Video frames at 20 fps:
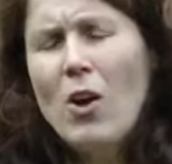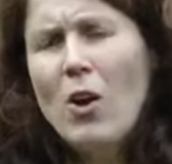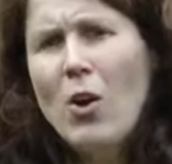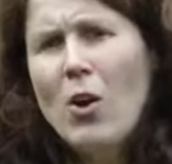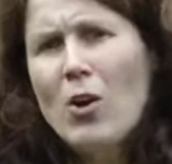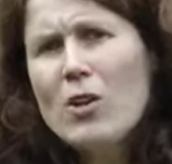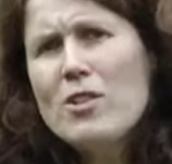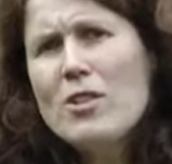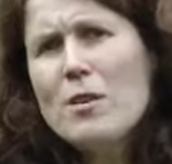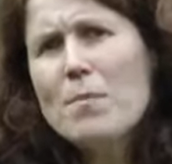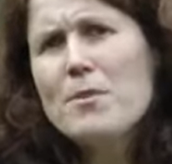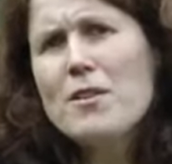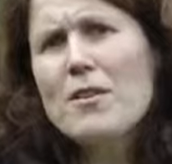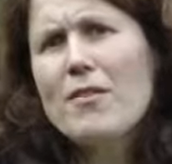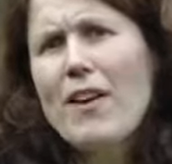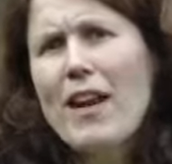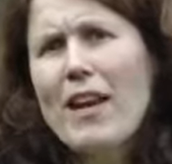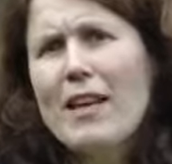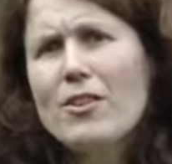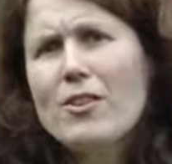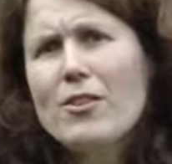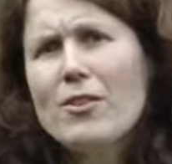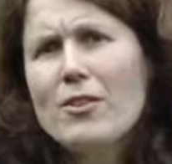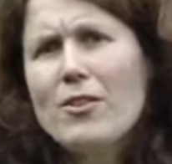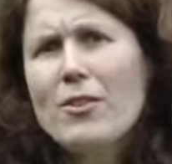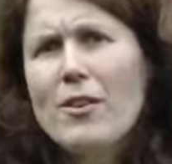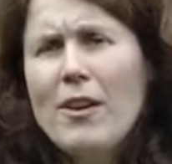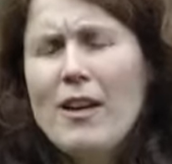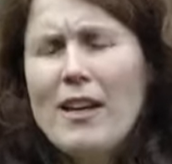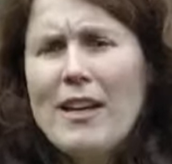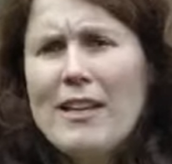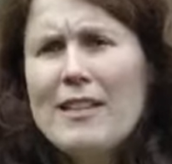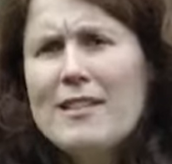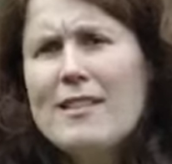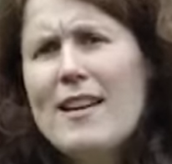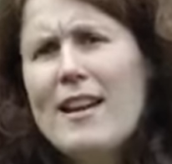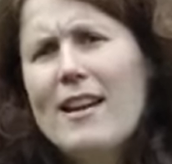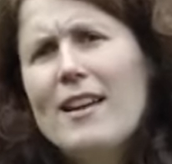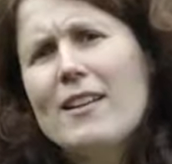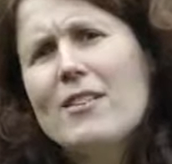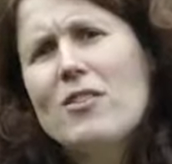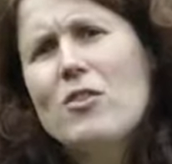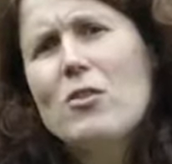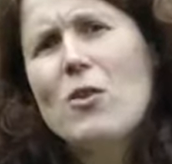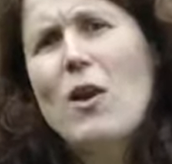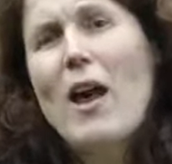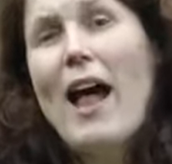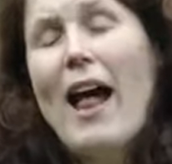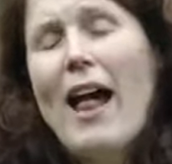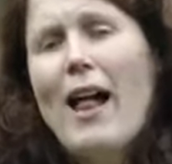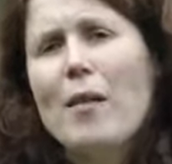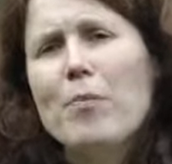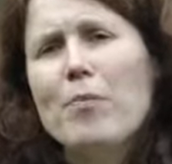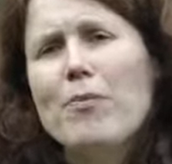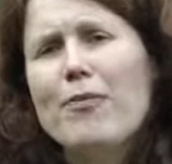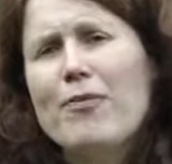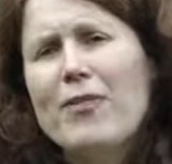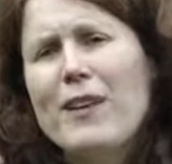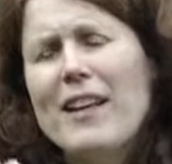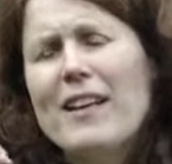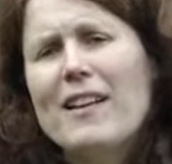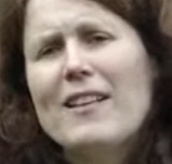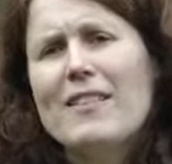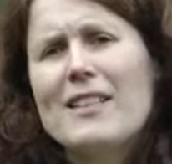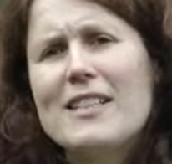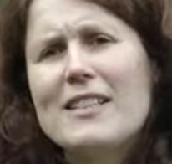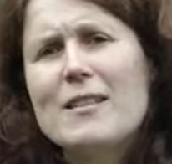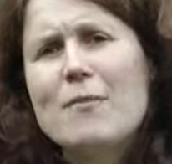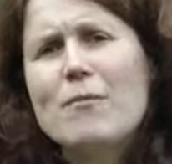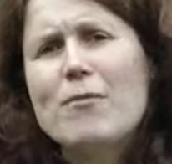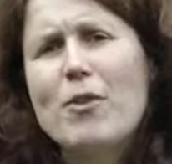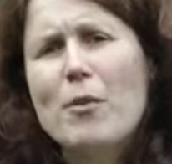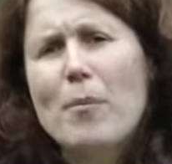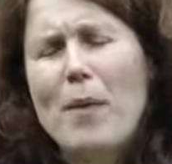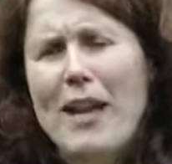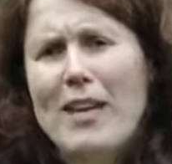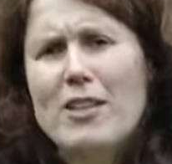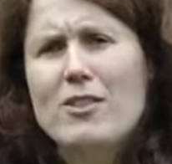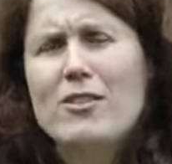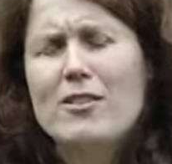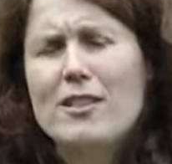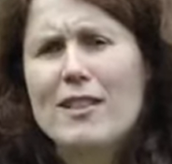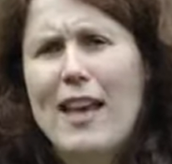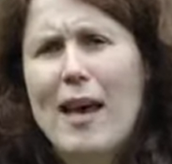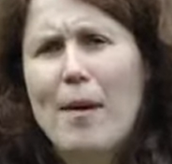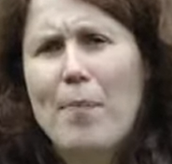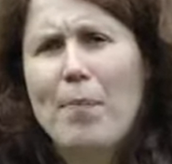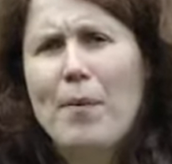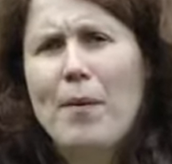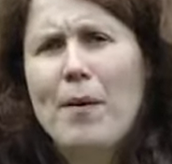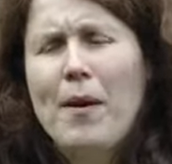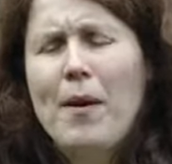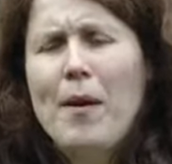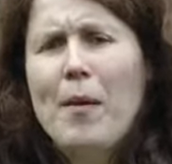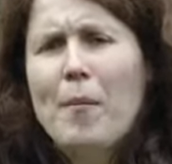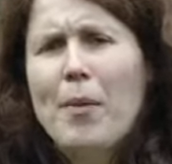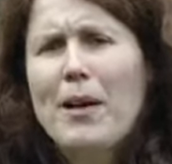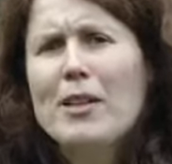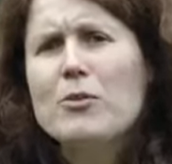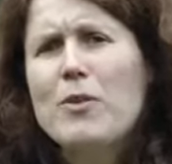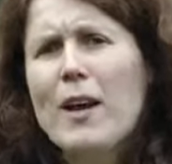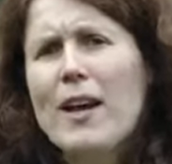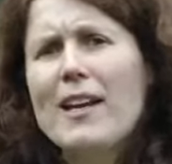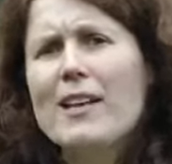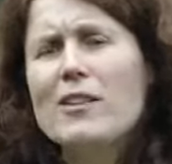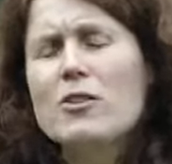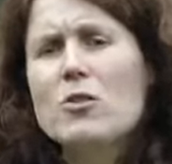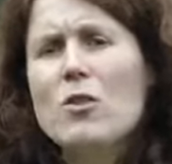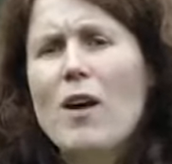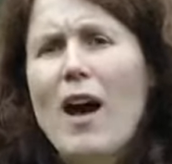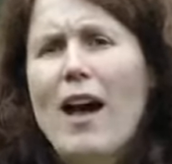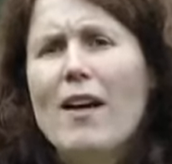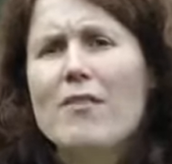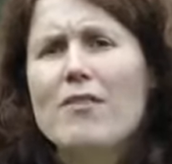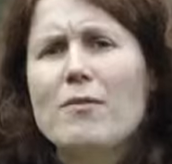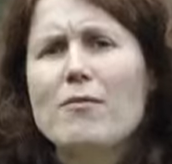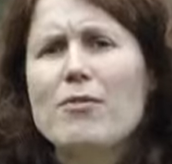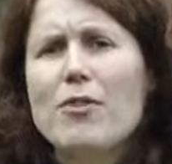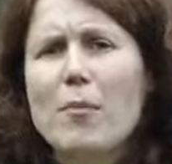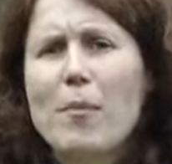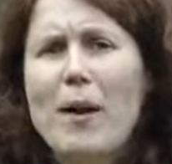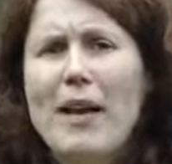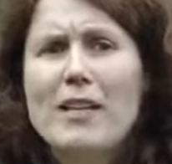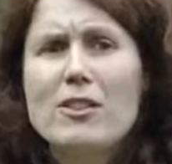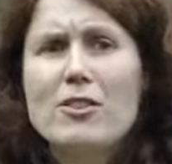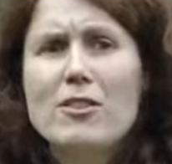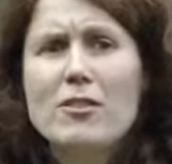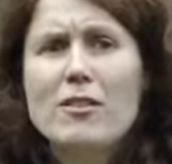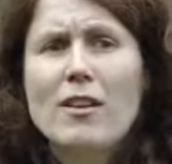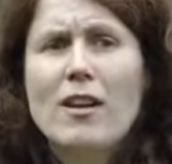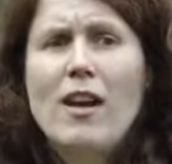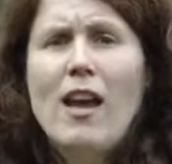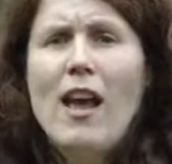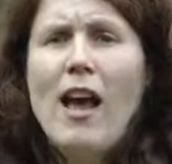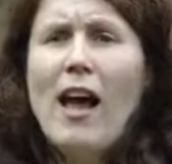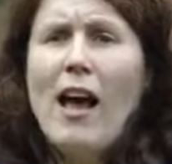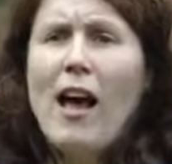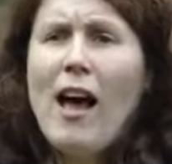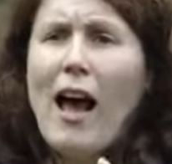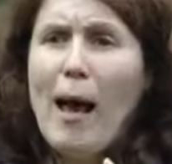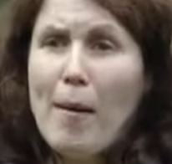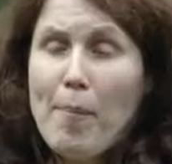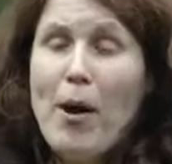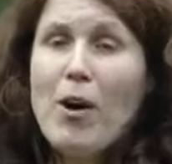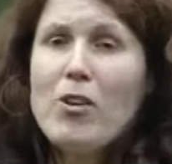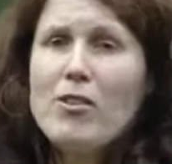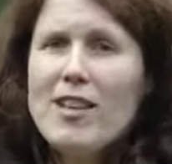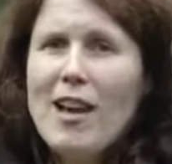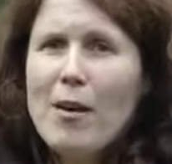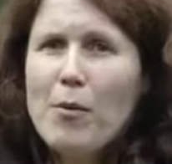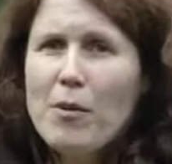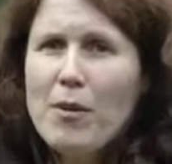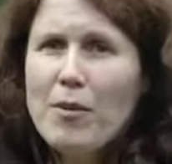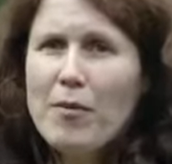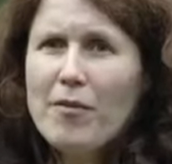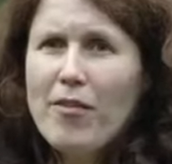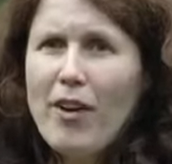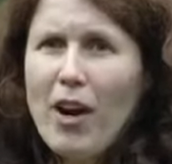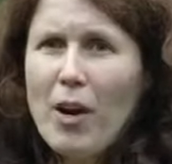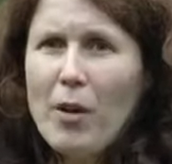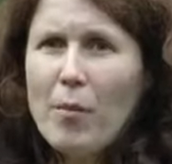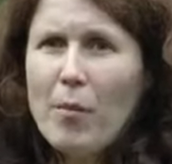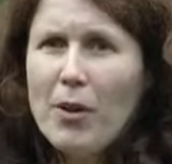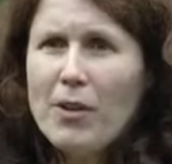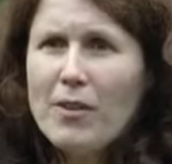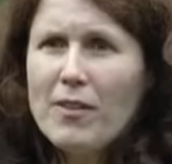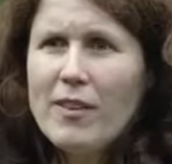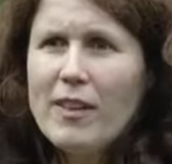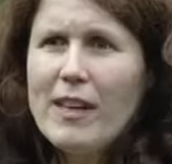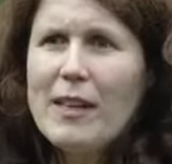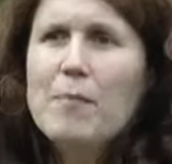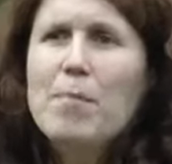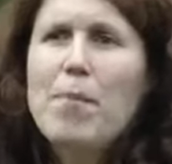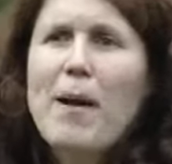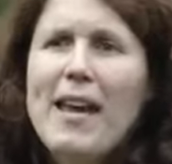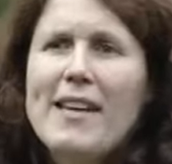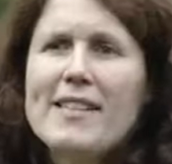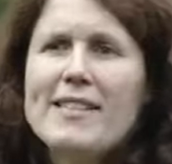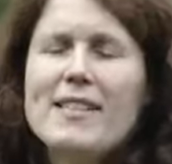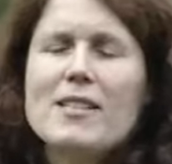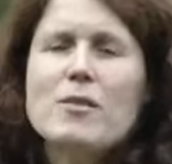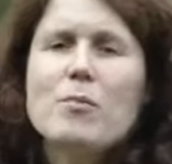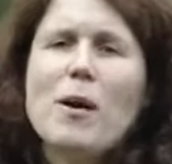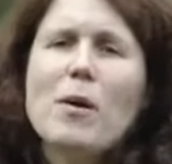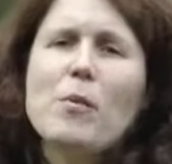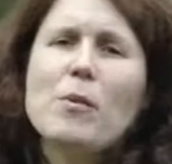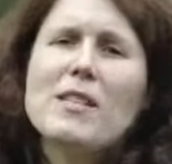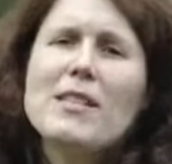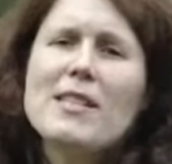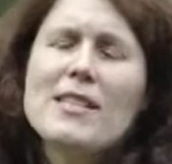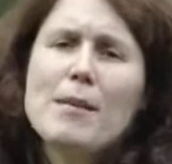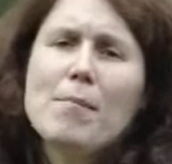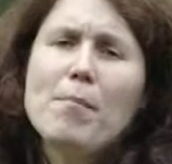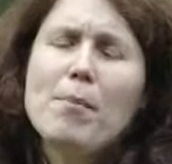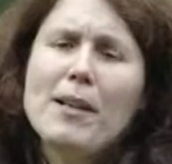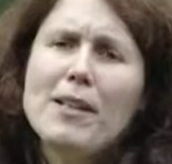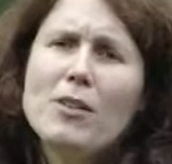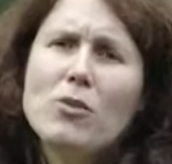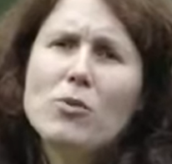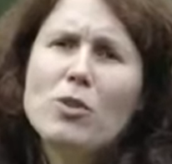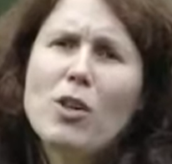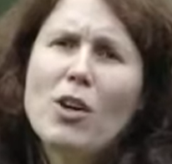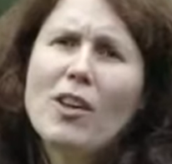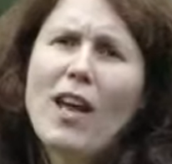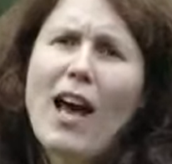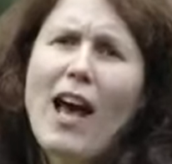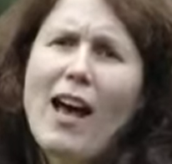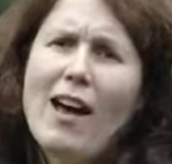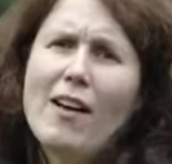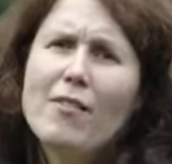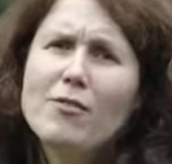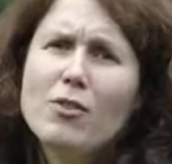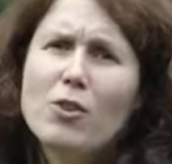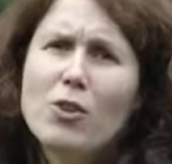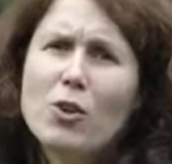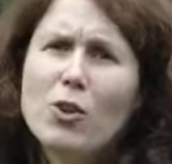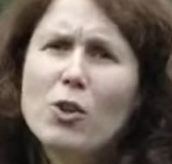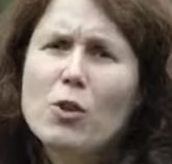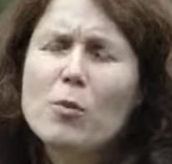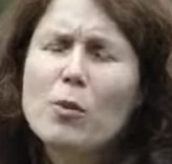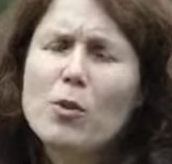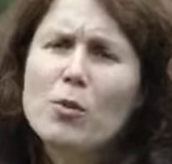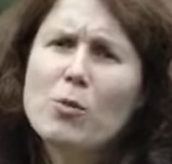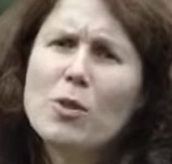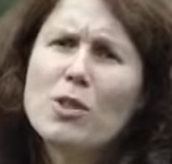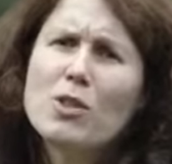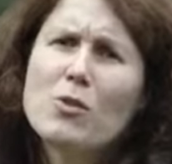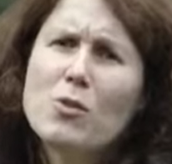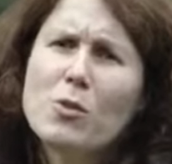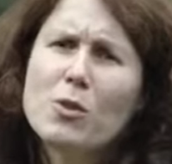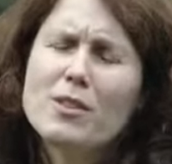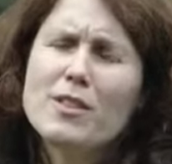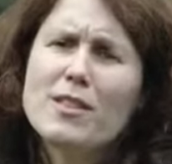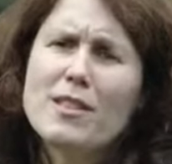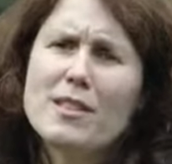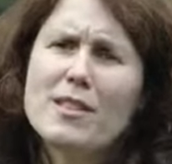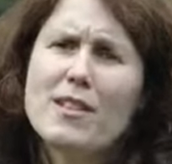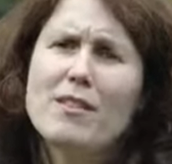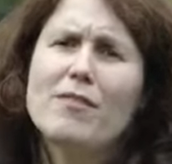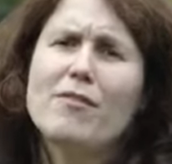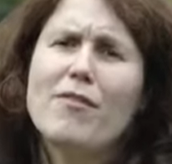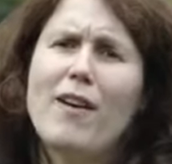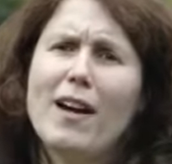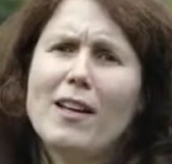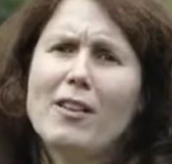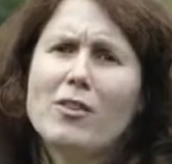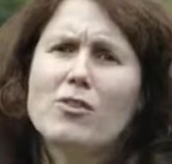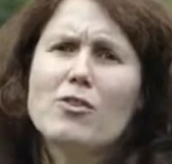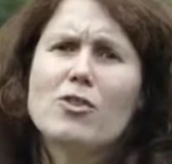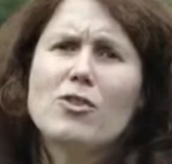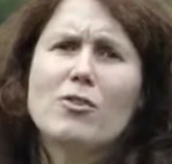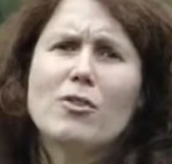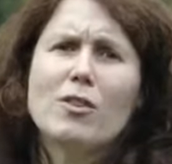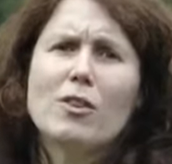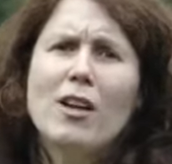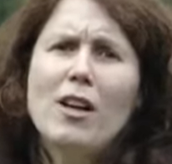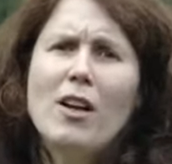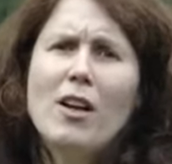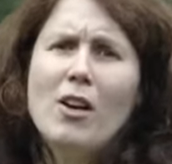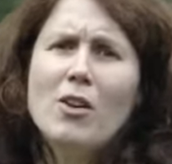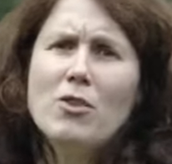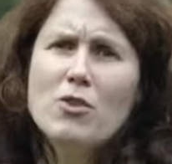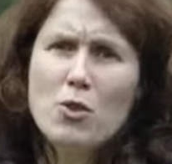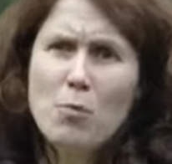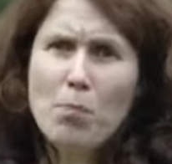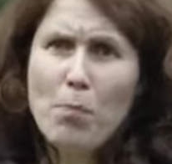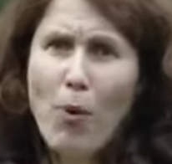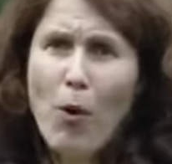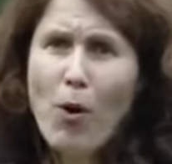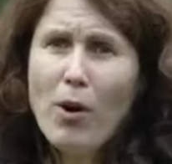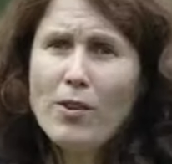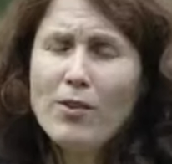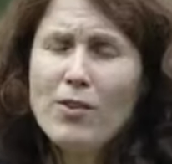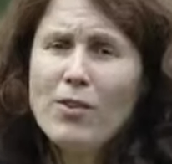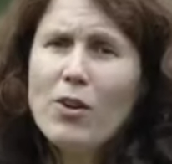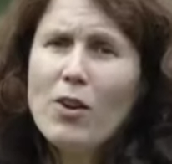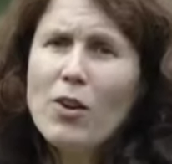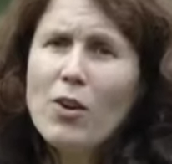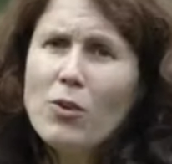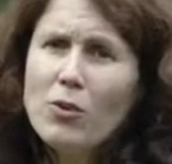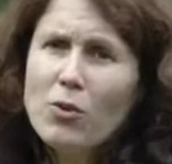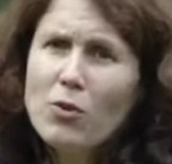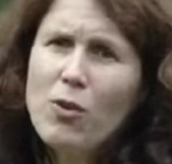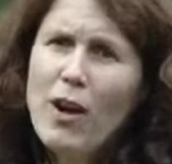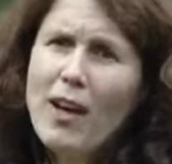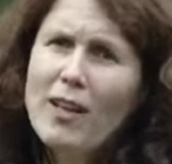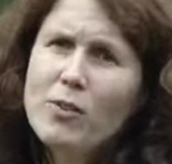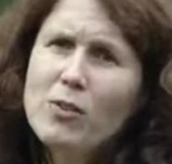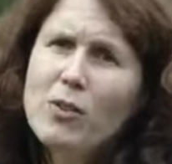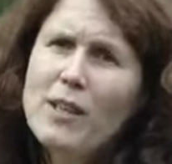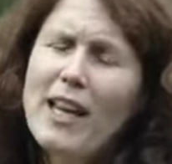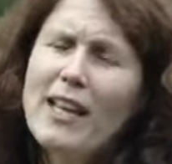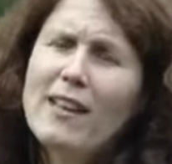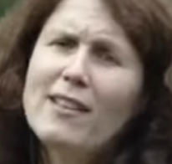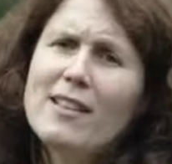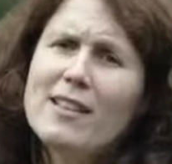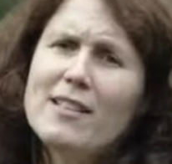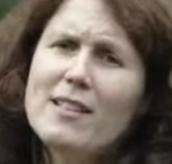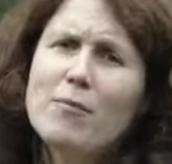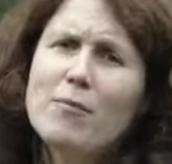Earth observation is there to help fill this information gap by trying to have information about our environment in places where we simply do not have the human resources and financial support to try to get this